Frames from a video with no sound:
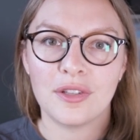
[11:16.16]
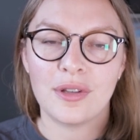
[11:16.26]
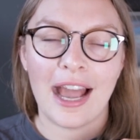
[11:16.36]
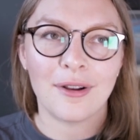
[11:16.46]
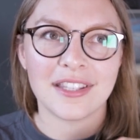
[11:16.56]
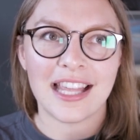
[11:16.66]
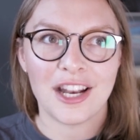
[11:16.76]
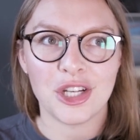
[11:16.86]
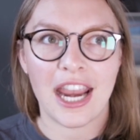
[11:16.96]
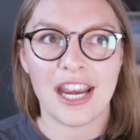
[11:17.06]
how does
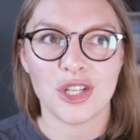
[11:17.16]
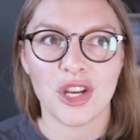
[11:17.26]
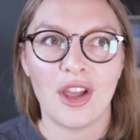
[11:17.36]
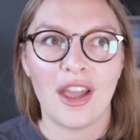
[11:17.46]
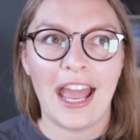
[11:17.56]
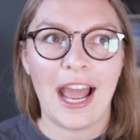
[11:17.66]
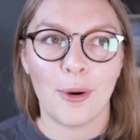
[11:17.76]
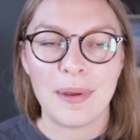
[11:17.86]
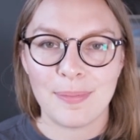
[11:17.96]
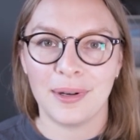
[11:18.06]
that change how
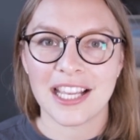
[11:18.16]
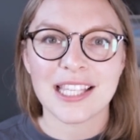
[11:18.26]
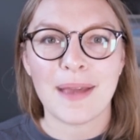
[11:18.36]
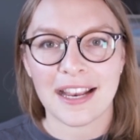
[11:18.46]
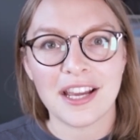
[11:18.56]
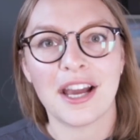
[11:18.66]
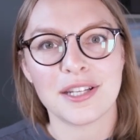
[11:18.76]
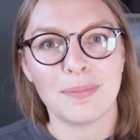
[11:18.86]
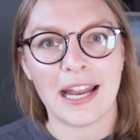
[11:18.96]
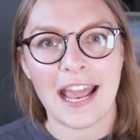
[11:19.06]
people expect her
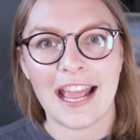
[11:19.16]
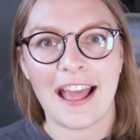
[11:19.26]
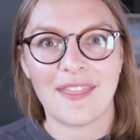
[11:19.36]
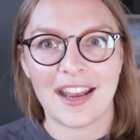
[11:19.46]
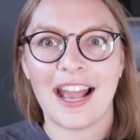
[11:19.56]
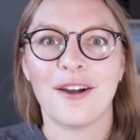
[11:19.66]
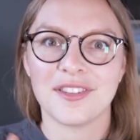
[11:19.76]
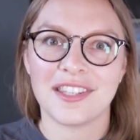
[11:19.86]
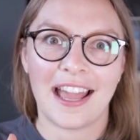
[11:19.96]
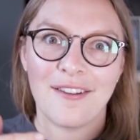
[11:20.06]
to play, and then how
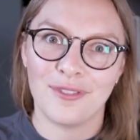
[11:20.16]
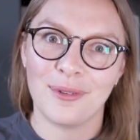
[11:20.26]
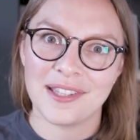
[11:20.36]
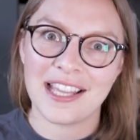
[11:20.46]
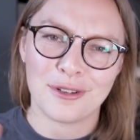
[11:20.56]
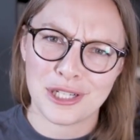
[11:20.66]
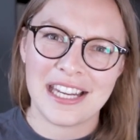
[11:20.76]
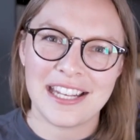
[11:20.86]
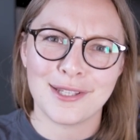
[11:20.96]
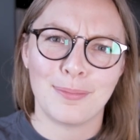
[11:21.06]
does that influence how she
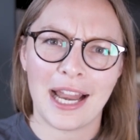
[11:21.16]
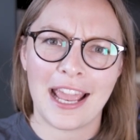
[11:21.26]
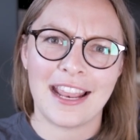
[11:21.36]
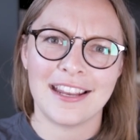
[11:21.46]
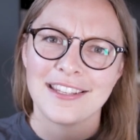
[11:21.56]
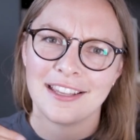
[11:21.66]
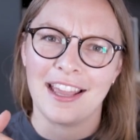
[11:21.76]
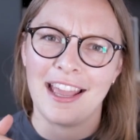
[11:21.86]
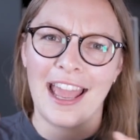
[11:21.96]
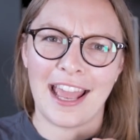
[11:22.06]
needs to play to
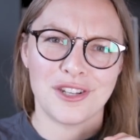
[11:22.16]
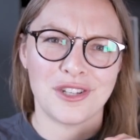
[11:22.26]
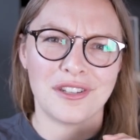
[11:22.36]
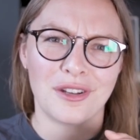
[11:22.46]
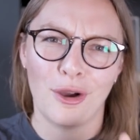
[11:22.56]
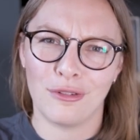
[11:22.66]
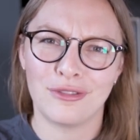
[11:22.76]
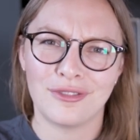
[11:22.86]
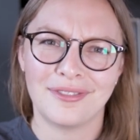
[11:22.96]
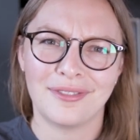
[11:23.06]
hedge
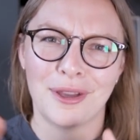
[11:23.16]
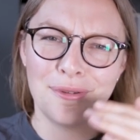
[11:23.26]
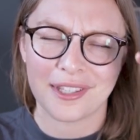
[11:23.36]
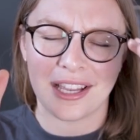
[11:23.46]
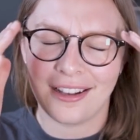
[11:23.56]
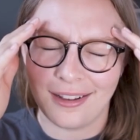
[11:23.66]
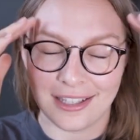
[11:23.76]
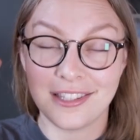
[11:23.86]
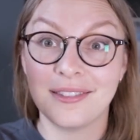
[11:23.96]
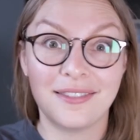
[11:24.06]
off those kind
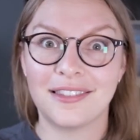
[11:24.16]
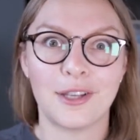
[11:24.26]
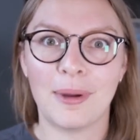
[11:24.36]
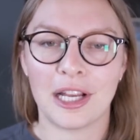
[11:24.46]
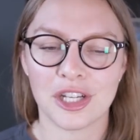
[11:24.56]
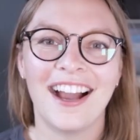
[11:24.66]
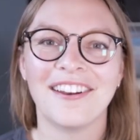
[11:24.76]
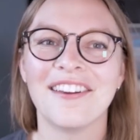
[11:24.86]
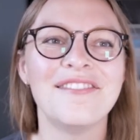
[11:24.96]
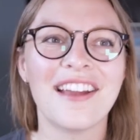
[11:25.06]
of so much. I
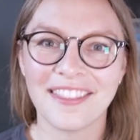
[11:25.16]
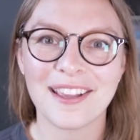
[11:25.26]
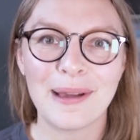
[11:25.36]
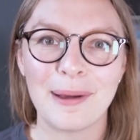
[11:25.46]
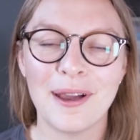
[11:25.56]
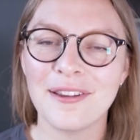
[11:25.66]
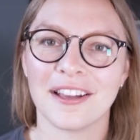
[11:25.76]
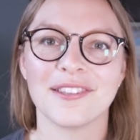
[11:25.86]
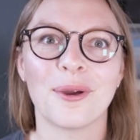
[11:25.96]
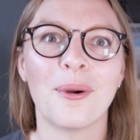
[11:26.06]
know nothing about
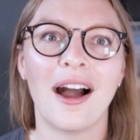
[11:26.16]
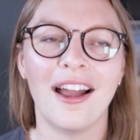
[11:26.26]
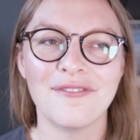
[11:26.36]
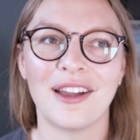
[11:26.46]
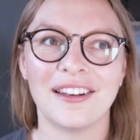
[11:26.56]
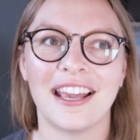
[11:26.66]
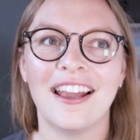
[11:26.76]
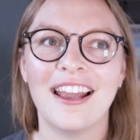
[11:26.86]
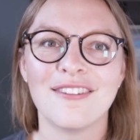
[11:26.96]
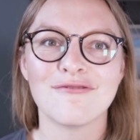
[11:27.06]
poker, so I found it
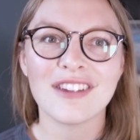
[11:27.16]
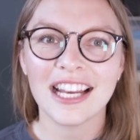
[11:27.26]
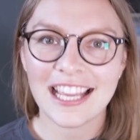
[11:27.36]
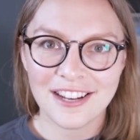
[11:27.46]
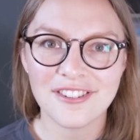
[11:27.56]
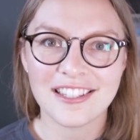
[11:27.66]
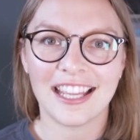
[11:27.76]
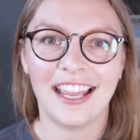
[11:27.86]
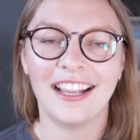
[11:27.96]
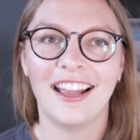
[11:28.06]
really
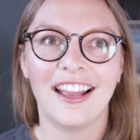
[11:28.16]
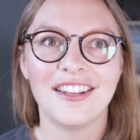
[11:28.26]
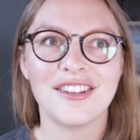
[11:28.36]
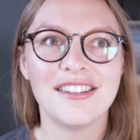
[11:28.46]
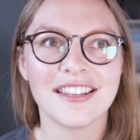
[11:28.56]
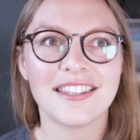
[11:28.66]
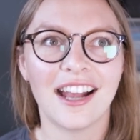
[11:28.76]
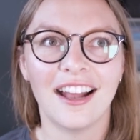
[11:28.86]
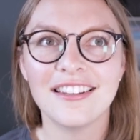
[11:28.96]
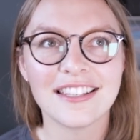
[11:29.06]
interesting to just
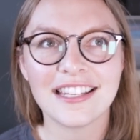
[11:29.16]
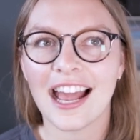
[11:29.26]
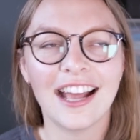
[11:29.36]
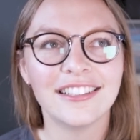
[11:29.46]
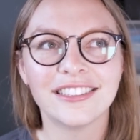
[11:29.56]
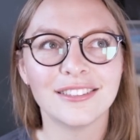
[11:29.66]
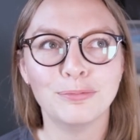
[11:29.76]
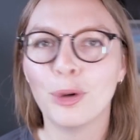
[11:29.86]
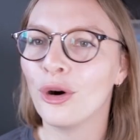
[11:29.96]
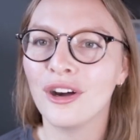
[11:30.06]
understand
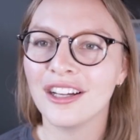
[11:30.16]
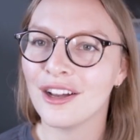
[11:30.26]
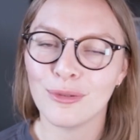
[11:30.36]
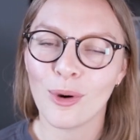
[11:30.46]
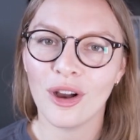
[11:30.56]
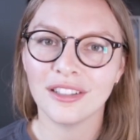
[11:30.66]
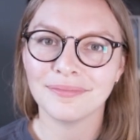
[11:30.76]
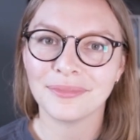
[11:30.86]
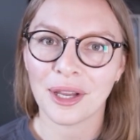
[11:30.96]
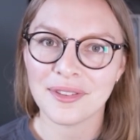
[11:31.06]
more of
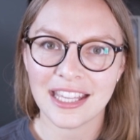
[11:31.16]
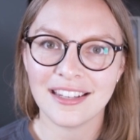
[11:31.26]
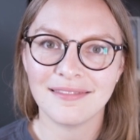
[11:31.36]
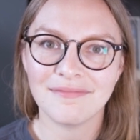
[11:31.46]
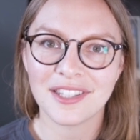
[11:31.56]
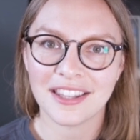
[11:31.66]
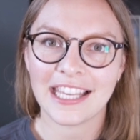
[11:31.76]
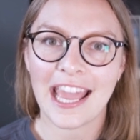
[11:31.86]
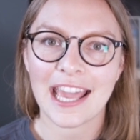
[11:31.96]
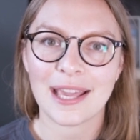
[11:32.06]
what goes into the
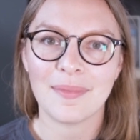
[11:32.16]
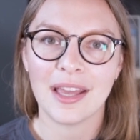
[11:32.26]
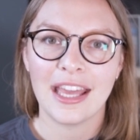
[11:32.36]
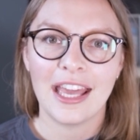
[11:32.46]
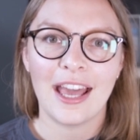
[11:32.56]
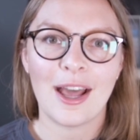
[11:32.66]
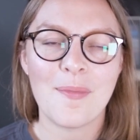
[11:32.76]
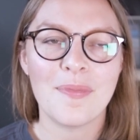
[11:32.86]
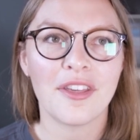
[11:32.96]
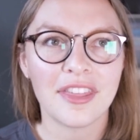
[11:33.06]
game.
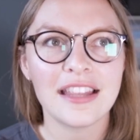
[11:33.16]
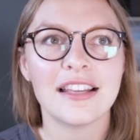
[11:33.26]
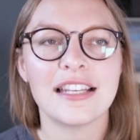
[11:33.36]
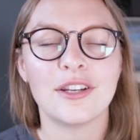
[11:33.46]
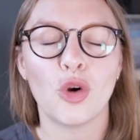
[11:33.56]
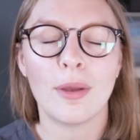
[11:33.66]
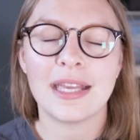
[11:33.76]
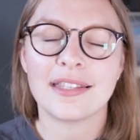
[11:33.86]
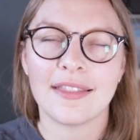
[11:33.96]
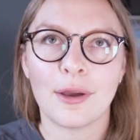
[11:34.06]
The thing that did annoy me
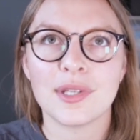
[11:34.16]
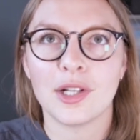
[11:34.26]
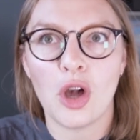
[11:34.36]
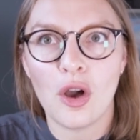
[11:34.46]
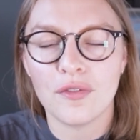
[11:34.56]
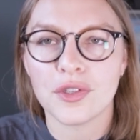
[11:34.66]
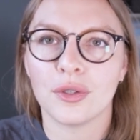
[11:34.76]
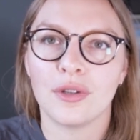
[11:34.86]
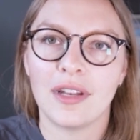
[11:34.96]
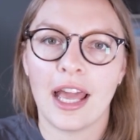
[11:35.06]
is that there was a lot of
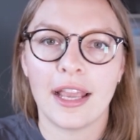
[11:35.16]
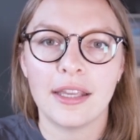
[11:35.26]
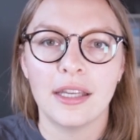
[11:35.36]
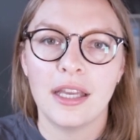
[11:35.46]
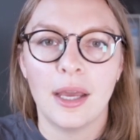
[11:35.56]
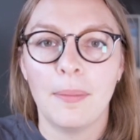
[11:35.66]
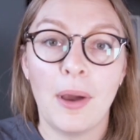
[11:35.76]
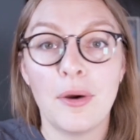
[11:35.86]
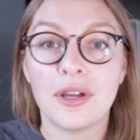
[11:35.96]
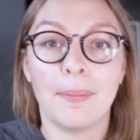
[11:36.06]
sort of like,
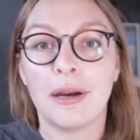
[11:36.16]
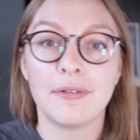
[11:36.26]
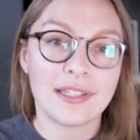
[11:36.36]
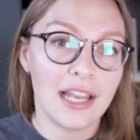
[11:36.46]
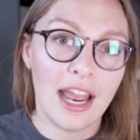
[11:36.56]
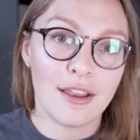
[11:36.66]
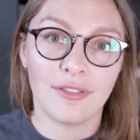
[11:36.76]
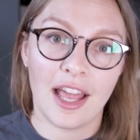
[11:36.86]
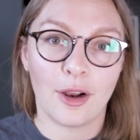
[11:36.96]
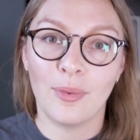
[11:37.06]
poker mirrors life,
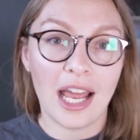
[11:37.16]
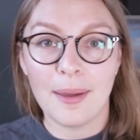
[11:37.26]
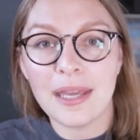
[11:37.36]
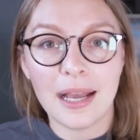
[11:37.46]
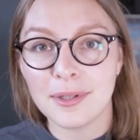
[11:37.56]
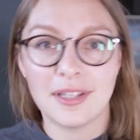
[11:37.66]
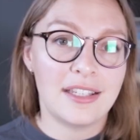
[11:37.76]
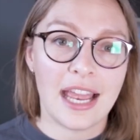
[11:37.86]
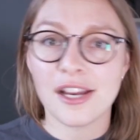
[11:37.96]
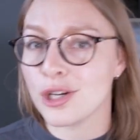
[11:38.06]
like, will I be able to
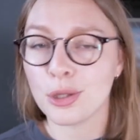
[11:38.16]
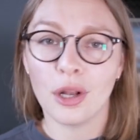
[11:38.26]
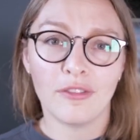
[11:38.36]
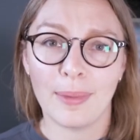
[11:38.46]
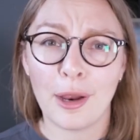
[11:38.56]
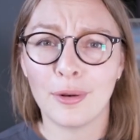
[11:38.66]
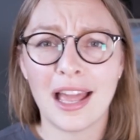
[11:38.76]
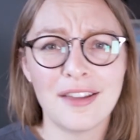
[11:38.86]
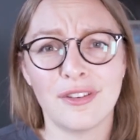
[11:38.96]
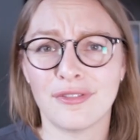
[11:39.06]
take control of my own
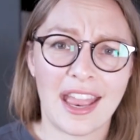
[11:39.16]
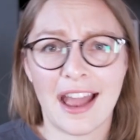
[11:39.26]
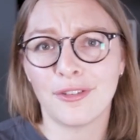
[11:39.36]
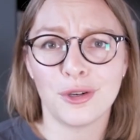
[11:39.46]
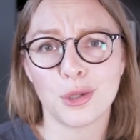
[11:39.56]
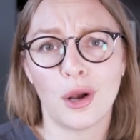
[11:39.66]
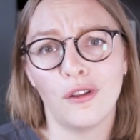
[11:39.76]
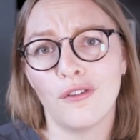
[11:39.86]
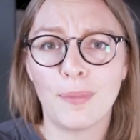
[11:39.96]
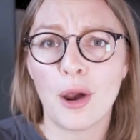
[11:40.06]
life if I have control
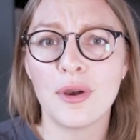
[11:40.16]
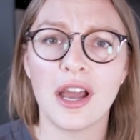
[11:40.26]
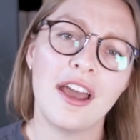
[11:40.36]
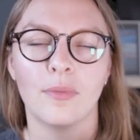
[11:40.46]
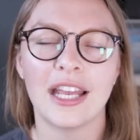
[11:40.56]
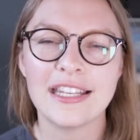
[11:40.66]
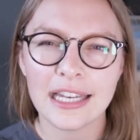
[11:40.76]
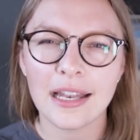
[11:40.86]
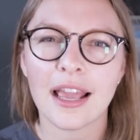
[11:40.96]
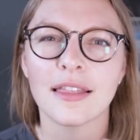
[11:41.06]
of poker? But I
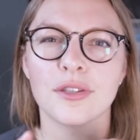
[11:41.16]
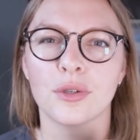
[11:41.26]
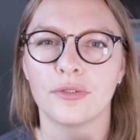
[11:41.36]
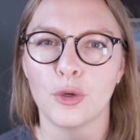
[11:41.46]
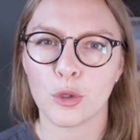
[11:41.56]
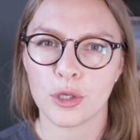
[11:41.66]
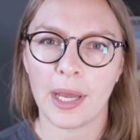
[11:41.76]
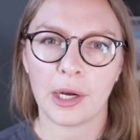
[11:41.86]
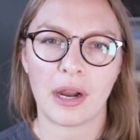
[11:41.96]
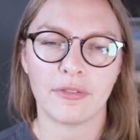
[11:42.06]
did like the sort of
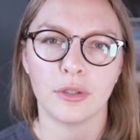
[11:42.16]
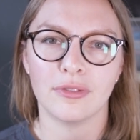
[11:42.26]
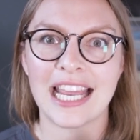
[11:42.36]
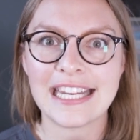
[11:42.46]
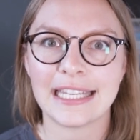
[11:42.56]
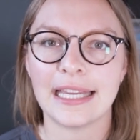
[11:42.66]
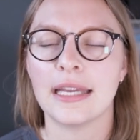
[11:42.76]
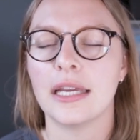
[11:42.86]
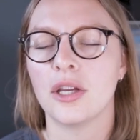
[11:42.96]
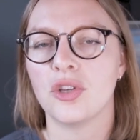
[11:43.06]
autobiographical relating it
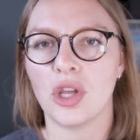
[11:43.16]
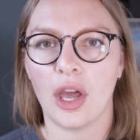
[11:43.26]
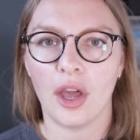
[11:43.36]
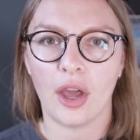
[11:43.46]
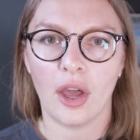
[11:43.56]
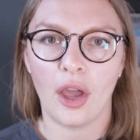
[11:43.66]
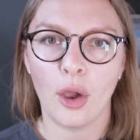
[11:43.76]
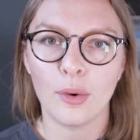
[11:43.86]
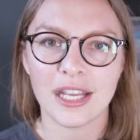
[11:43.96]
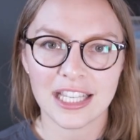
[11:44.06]
to her
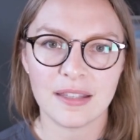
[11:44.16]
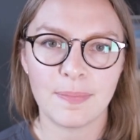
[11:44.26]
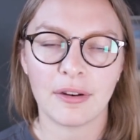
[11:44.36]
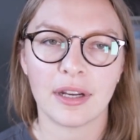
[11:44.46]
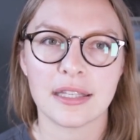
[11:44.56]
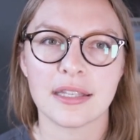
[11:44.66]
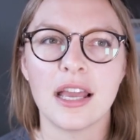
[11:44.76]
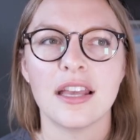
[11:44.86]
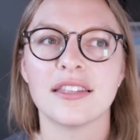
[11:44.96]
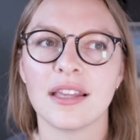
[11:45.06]
own experience.
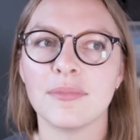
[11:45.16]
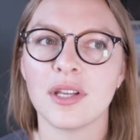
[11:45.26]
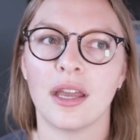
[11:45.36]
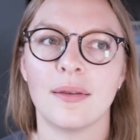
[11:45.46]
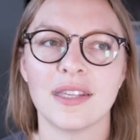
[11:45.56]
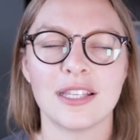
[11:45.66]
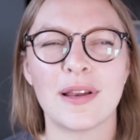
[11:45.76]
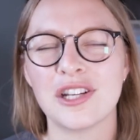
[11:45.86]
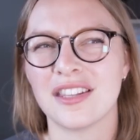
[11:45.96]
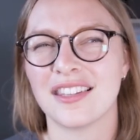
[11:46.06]
Sometimes,
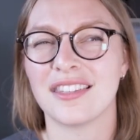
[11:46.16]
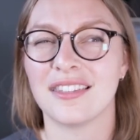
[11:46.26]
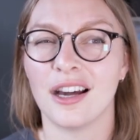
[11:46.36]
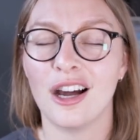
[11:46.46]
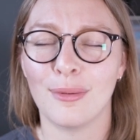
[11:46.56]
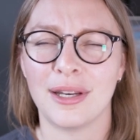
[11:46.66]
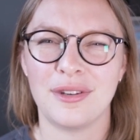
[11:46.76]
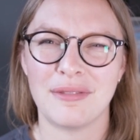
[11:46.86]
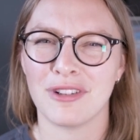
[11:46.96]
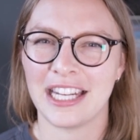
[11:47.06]
especially at the start when you
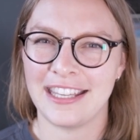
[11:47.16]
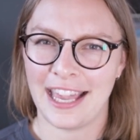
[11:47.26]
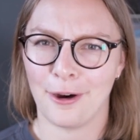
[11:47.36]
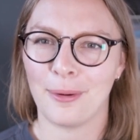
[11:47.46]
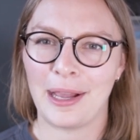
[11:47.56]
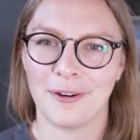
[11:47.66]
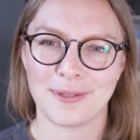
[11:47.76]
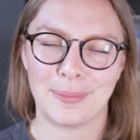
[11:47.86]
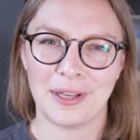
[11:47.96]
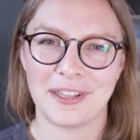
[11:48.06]
didn't really care about her as
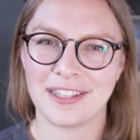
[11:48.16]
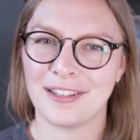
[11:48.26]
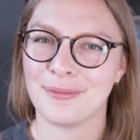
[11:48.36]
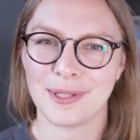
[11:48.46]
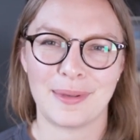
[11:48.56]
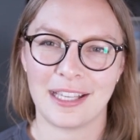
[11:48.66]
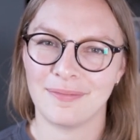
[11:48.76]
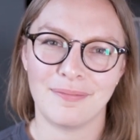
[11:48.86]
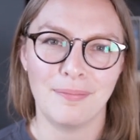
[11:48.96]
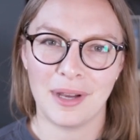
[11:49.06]
a person, it was a bit
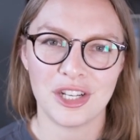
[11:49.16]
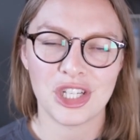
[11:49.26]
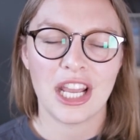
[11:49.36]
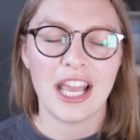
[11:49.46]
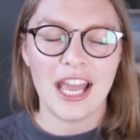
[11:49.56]
much.